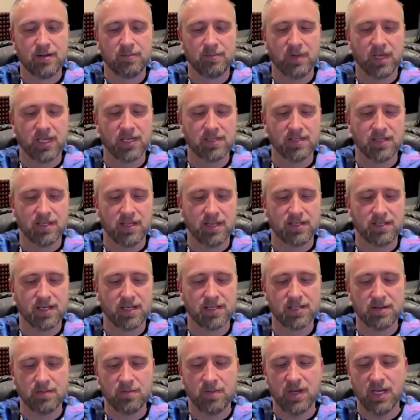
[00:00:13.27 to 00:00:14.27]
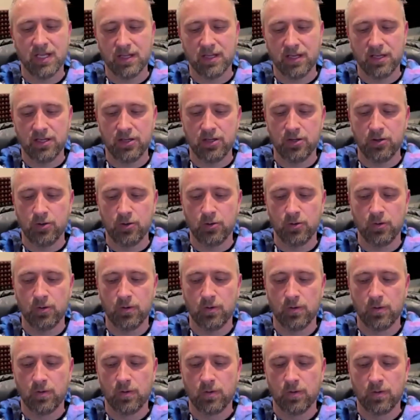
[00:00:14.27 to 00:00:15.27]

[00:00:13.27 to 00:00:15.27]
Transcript: because it doesn't mean that you